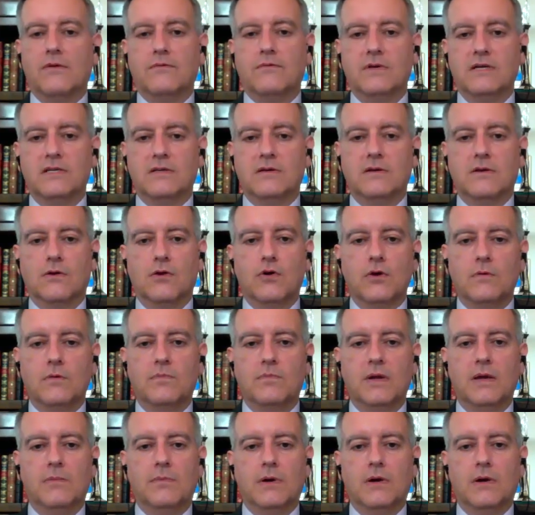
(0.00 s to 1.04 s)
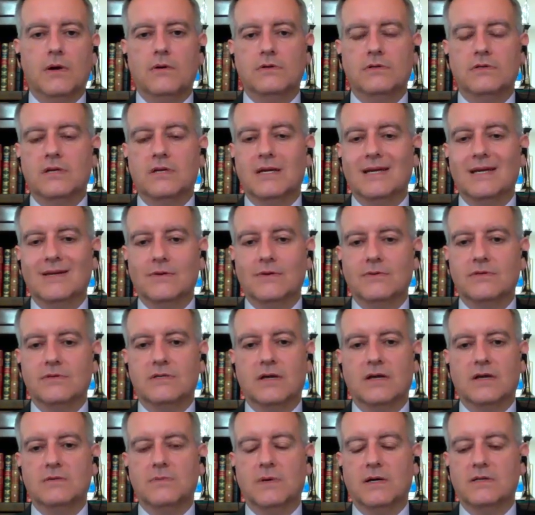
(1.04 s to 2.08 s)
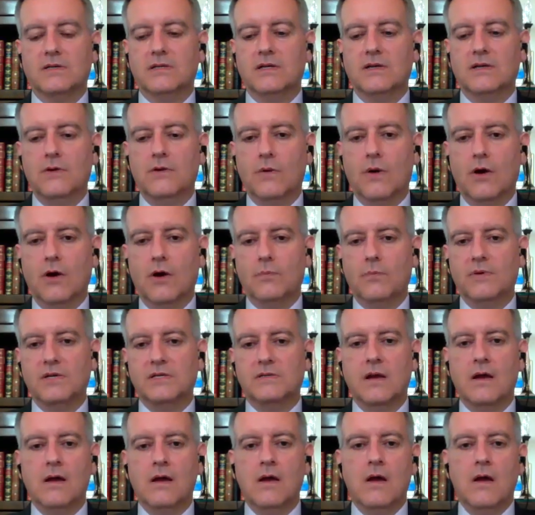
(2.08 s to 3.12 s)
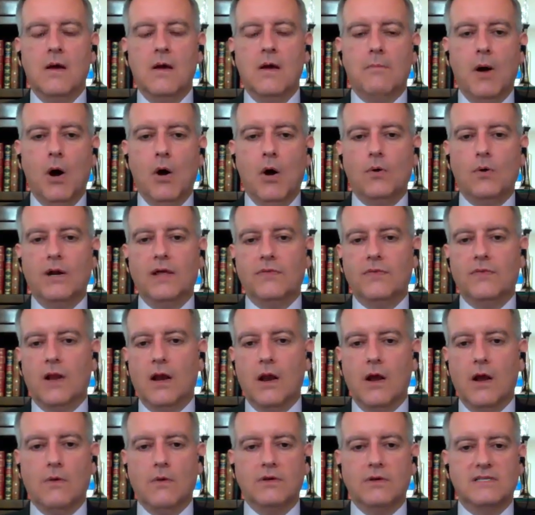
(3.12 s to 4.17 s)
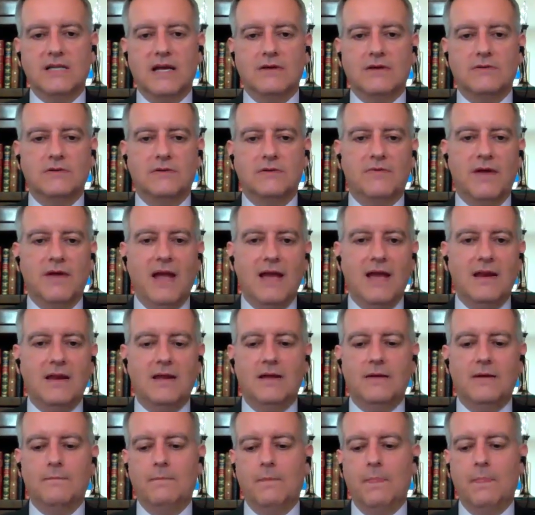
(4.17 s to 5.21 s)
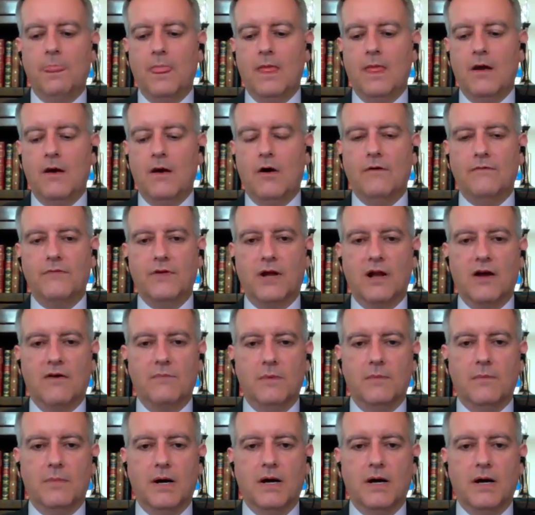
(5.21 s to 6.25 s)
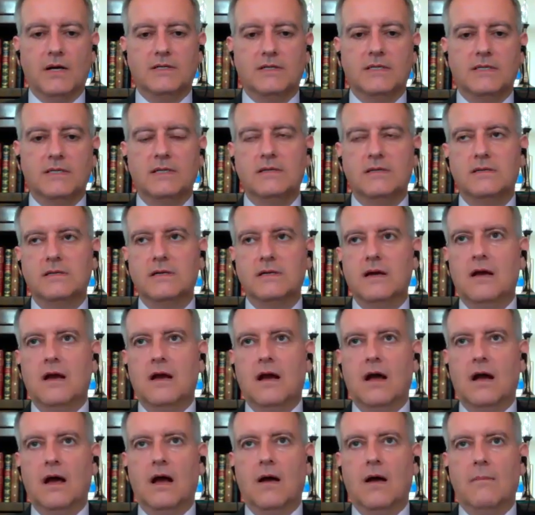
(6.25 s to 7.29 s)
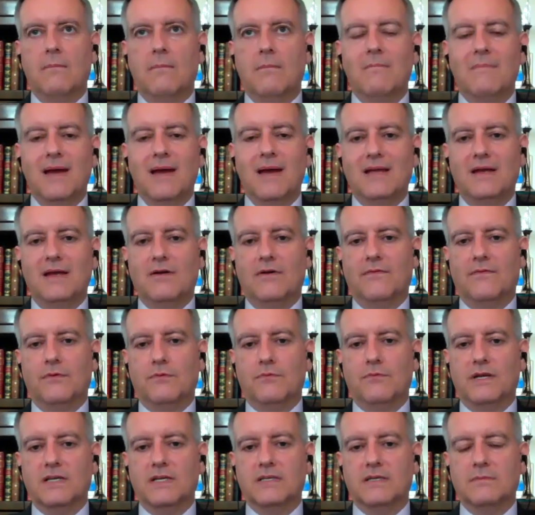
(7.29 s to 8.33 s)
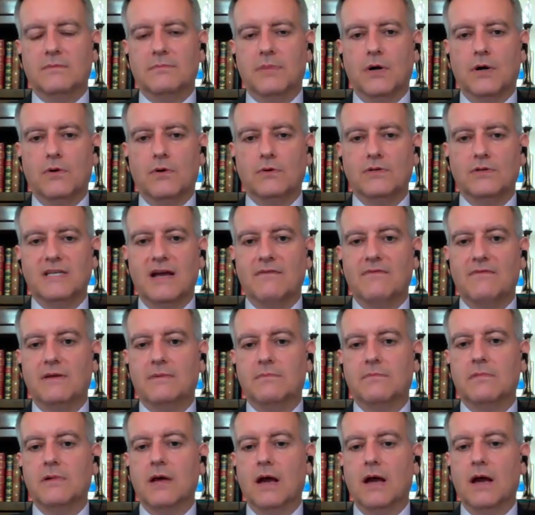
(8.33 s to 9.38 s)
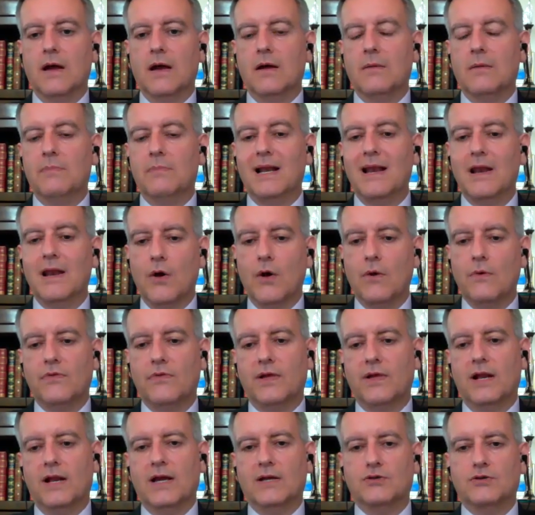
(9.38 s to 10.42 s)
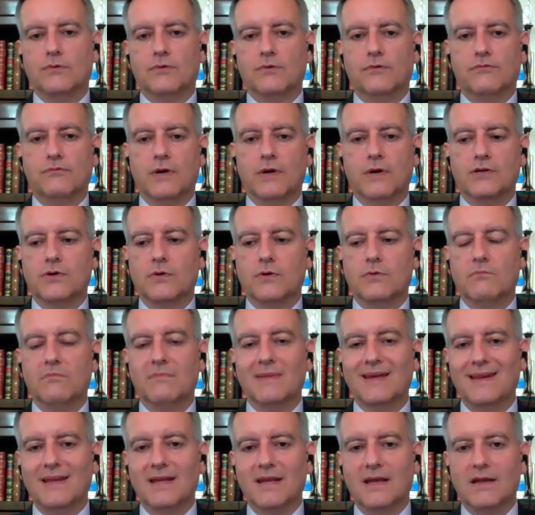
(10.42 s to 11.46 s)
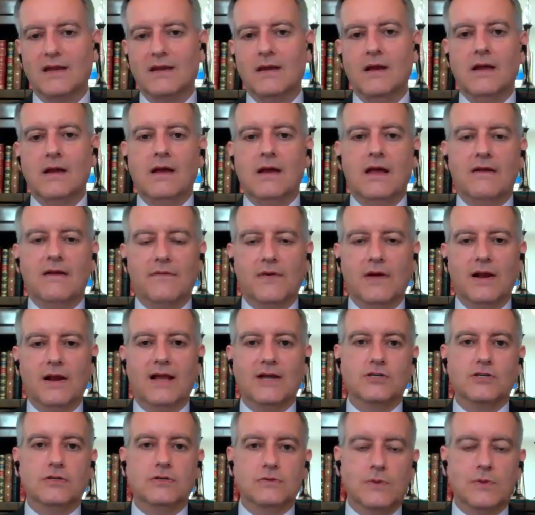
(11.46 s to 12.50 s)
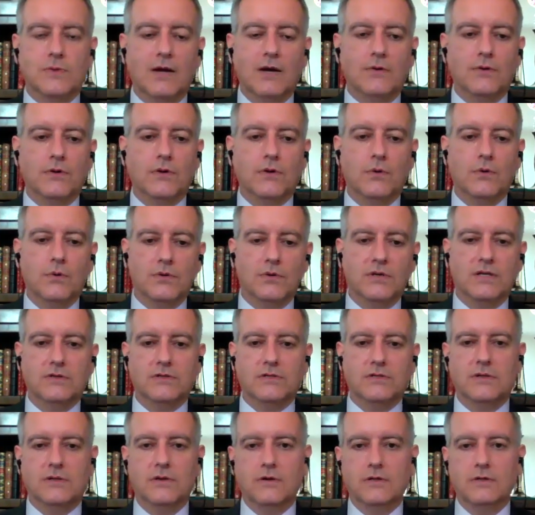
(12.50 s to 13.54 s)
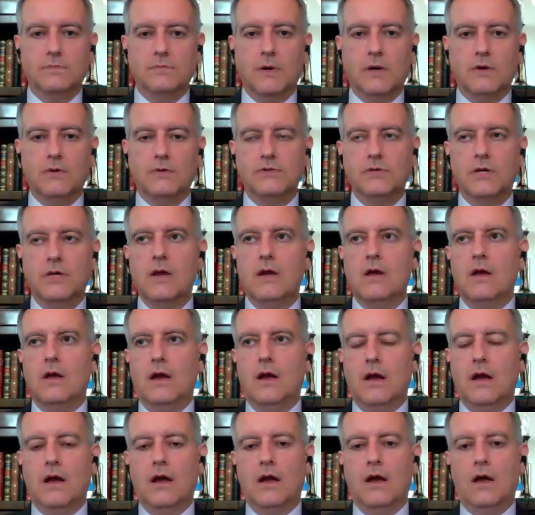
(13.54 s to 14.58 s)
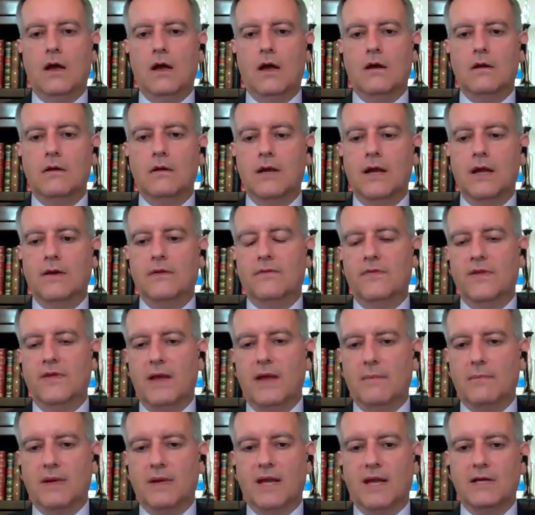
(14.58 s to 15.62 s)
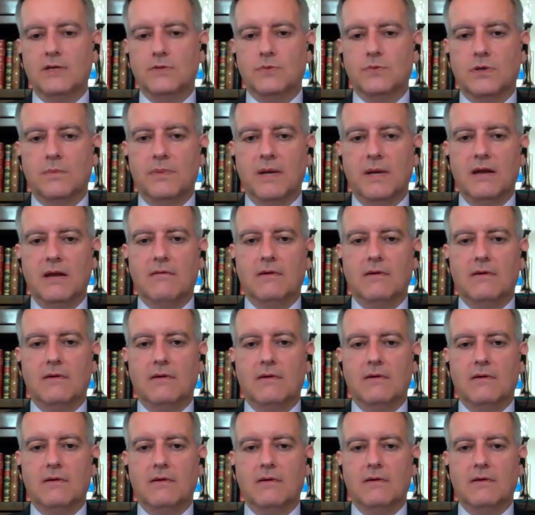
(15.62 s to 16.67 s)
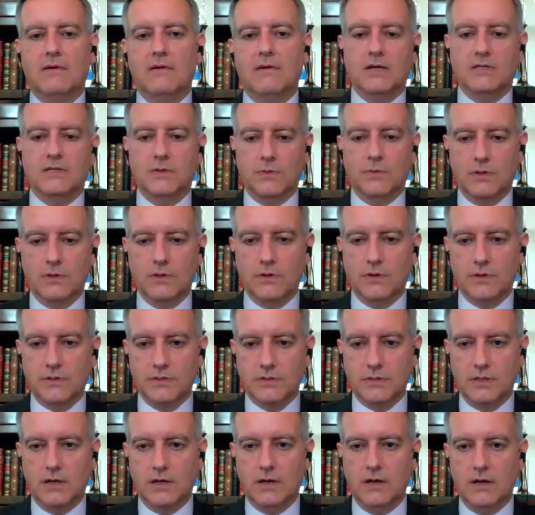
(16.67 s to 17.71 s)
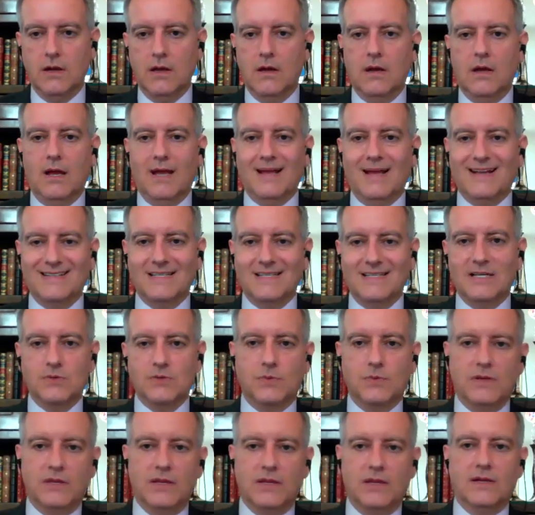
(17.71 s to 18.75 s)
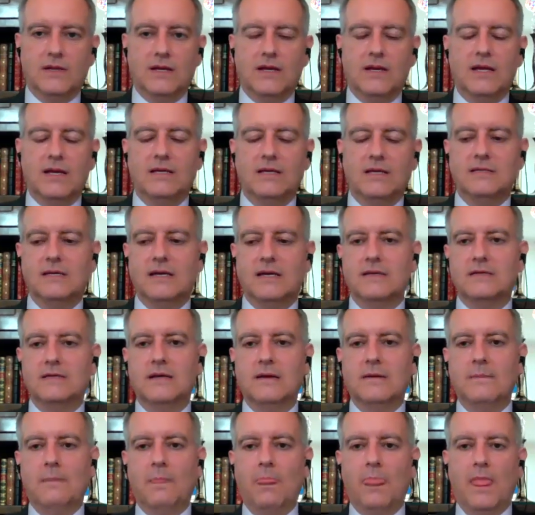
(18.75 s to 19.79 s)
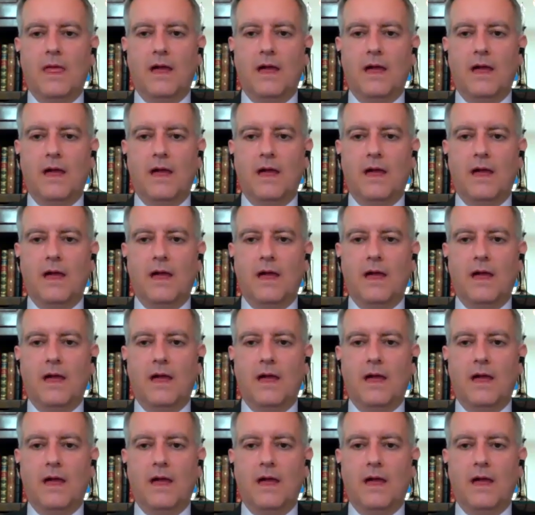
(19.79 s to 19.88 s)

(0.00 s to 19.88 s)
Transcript: Another reason could be because Gideon Saar's party, New Hope, is polling the lowest out of any of the government parties. Many of the recent polls have it below the electoral threshold, meaning if the elections were held according to those polls, none of the MKs would appear and the party would not exist within the Knesset.